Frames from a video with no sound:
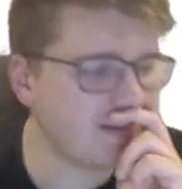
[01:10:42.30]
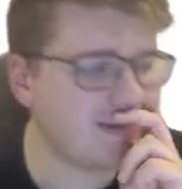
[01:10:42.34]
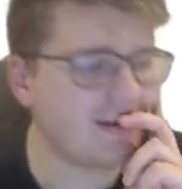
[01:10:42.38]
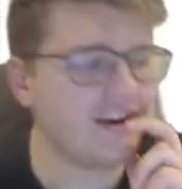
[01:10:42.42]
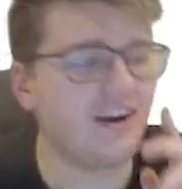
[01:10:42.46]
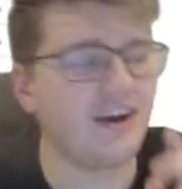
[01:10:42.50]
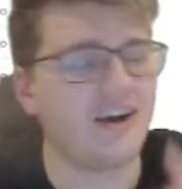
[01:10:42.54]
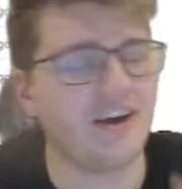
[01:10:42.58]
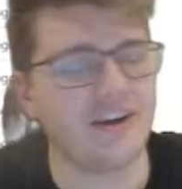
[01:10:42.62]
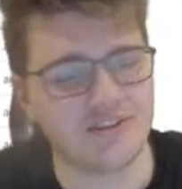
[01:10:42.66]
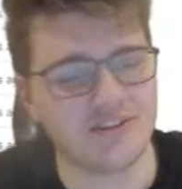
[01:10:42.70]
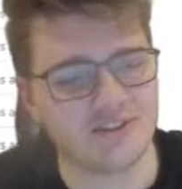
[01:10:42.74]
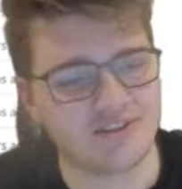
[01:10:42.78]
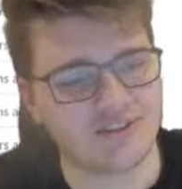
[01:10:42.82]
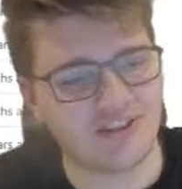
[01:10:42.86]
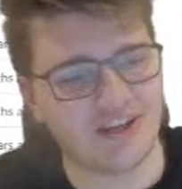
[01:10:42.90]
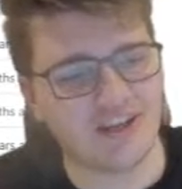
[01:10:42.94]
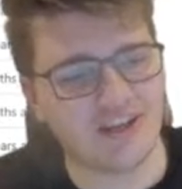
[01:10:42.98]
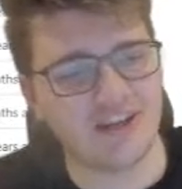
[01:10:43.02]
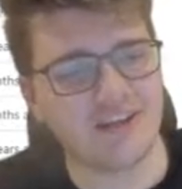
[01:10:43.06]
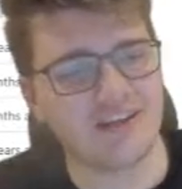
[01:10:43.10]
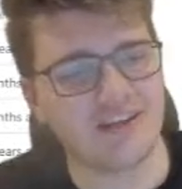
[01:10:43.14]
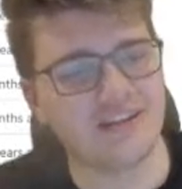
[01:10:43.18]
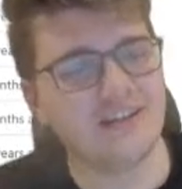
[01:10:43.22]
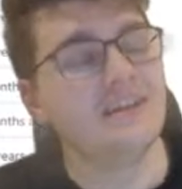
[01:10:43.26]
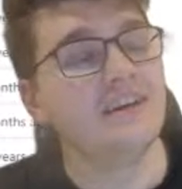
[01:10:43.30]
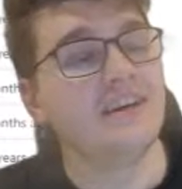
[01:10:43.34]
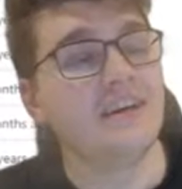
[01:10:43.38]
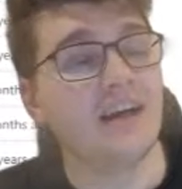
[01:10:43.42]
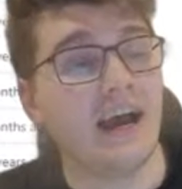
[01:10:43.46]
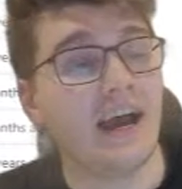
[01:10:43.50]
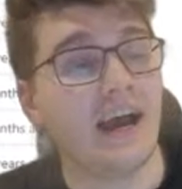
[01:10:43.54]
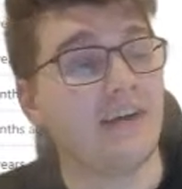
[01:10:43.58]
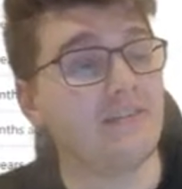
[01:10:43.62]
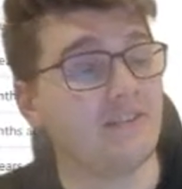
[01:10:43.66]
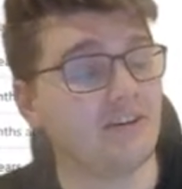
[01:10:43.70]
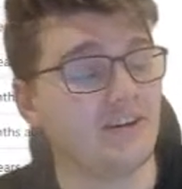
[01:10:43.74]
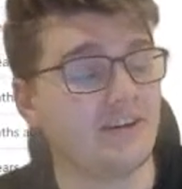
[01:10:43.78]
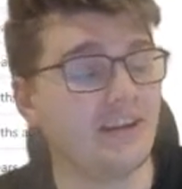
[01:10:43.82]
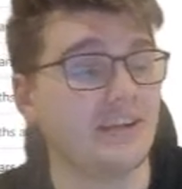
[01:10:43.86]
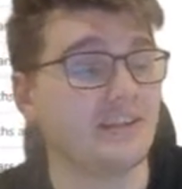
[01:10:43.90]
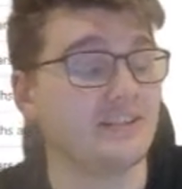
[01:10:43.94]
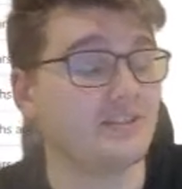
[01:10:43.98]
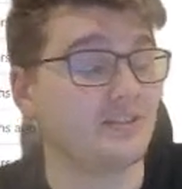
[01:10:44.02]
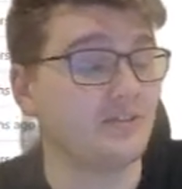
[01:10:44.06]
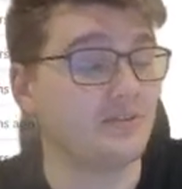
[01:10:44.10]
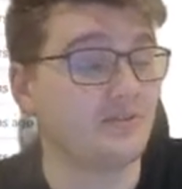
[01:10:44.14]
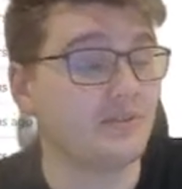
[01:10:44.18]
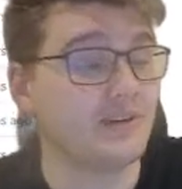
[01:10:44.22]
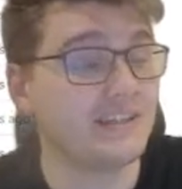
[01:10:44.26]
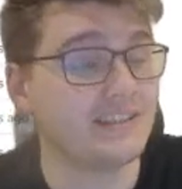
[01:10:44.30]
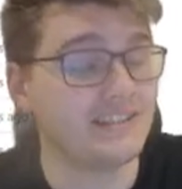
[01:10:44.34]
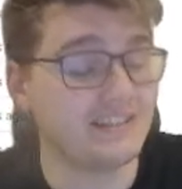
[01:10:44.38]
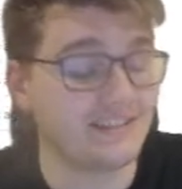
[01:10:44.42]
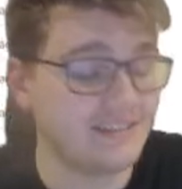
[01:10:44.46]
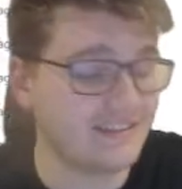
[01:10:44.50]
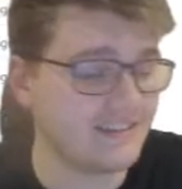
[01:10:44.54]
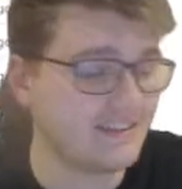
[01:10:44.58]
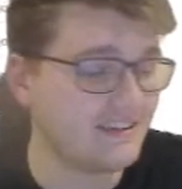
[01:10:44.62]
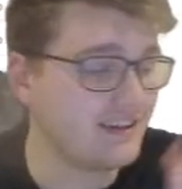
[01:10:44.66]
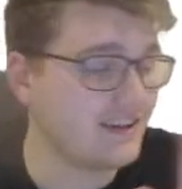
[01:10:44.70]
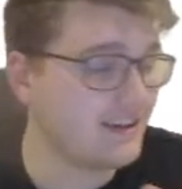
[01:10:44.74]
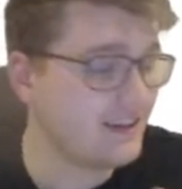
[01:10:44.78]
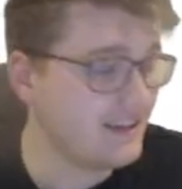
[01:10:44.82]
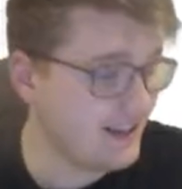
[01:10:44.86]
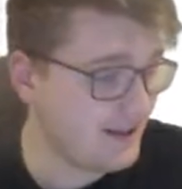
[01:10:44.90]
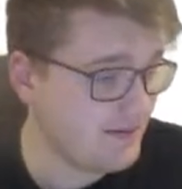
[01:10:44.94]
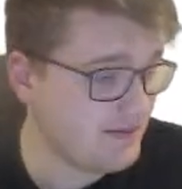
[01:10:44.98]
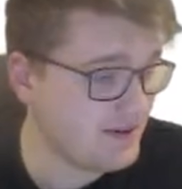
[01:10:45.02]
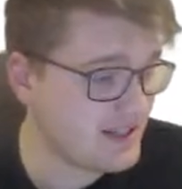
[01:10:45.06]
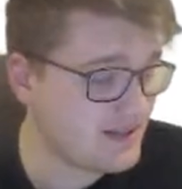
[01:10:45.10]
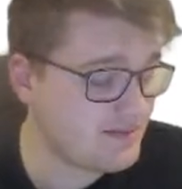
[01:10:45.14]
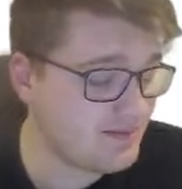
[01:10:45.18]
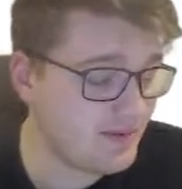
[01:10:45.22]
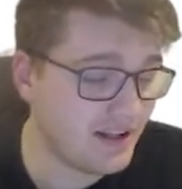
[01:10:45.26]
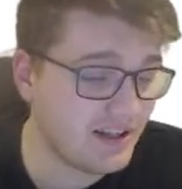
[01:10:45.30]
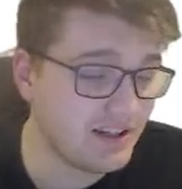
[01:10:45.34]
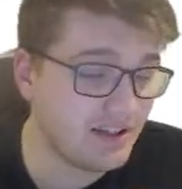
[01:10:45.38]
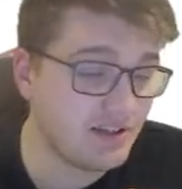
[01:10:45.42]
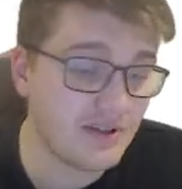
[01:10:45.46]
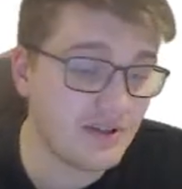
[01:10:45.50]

Oh, you saw that. Okay, so the reason, let me explain.